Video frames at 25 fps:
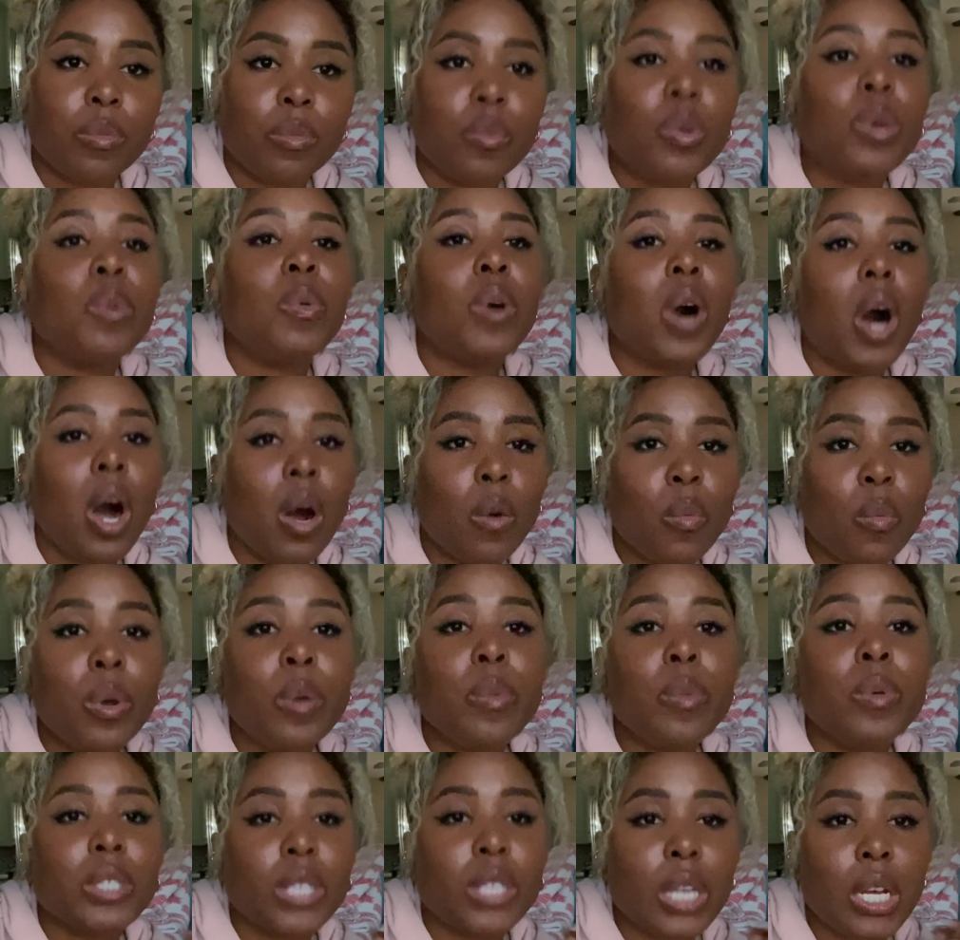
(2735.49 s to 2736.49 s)
We will we
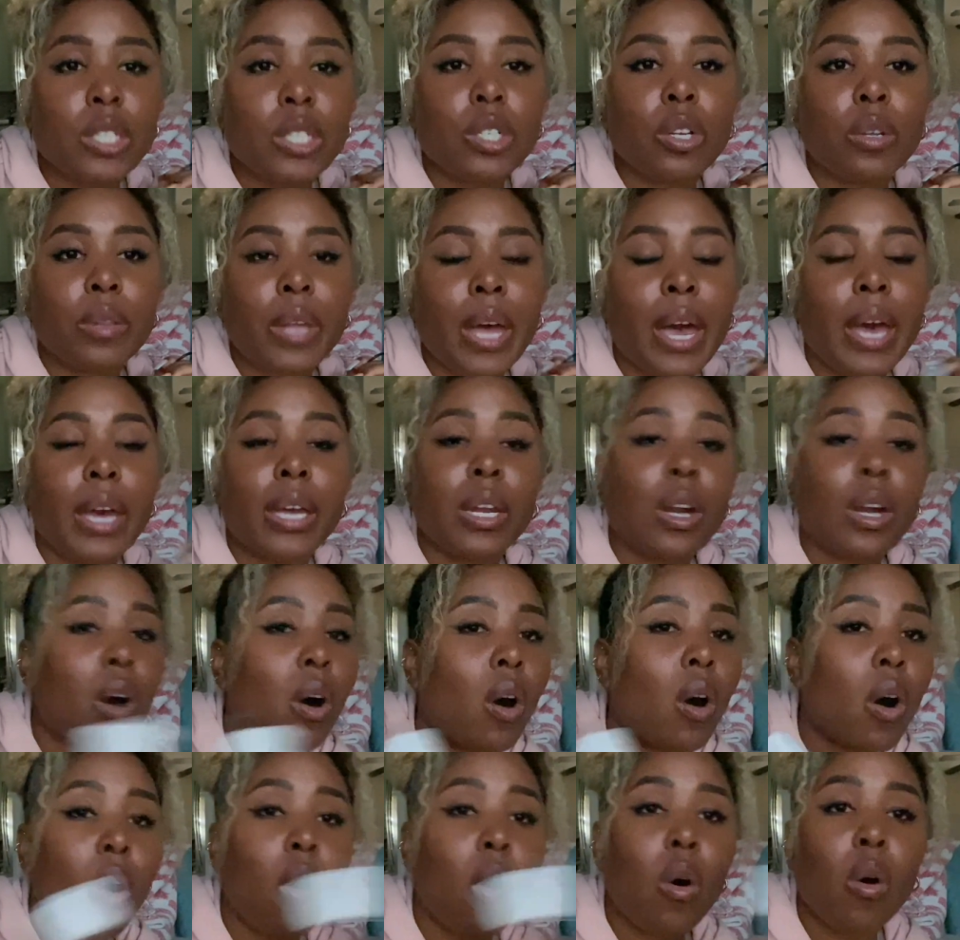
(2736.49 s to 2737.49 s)
will touch on that in a
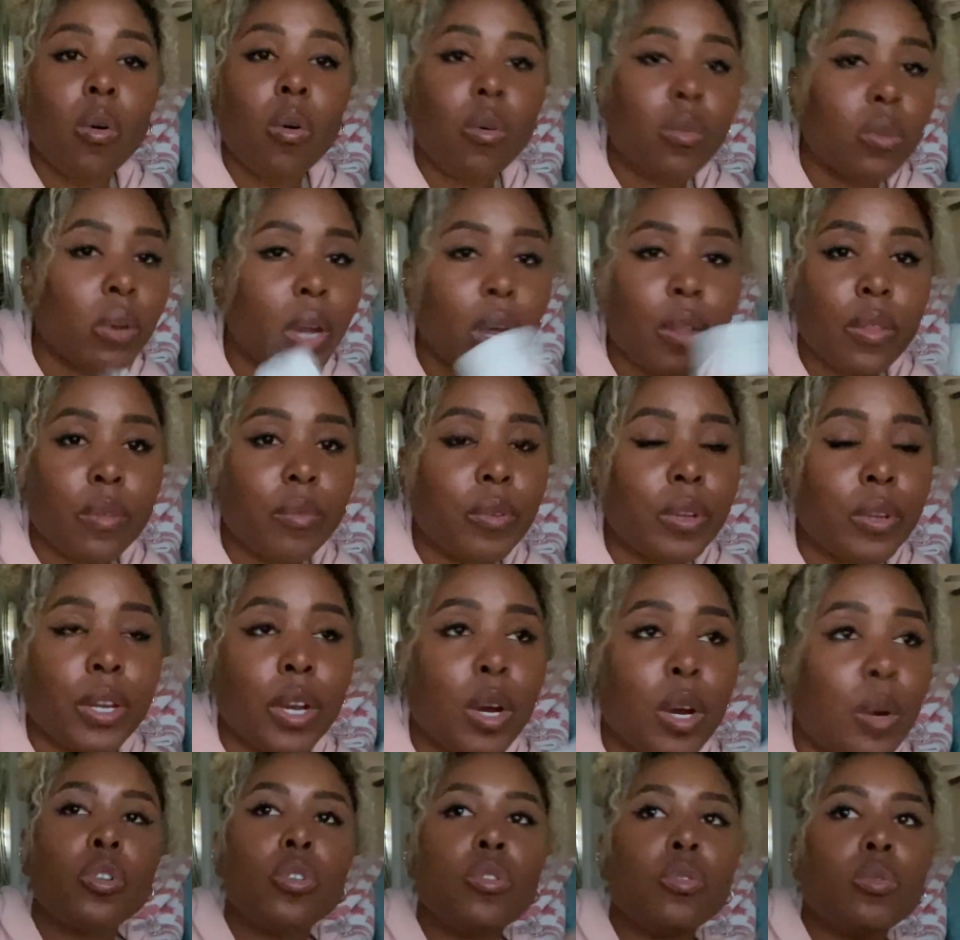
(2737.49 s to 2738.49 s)
whole another
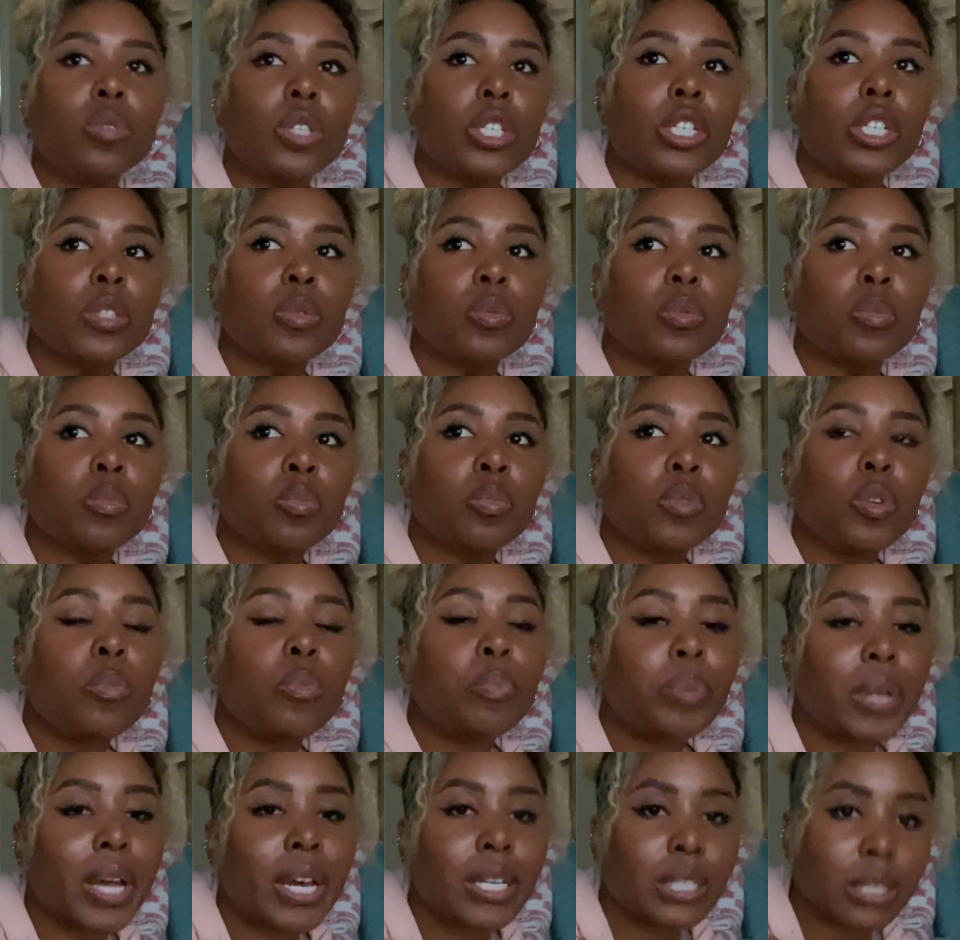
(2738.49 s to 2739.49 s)
video. You just you
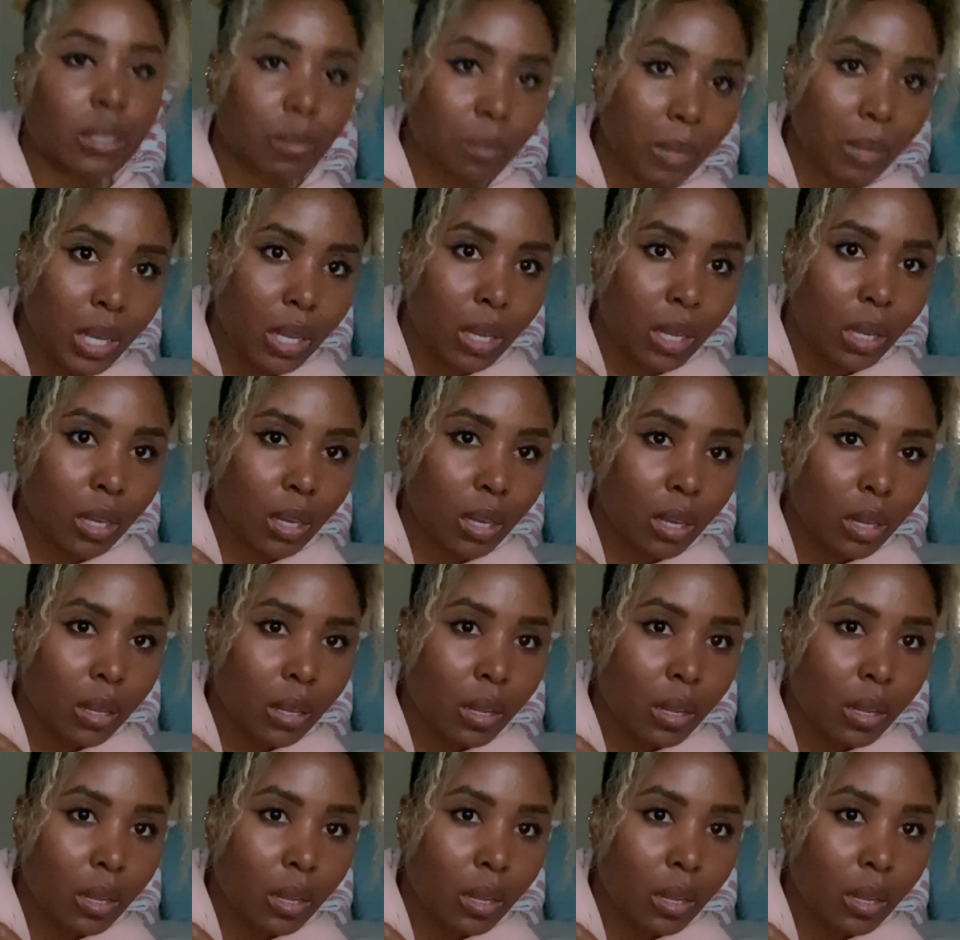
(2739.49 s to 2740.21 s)
blessed me.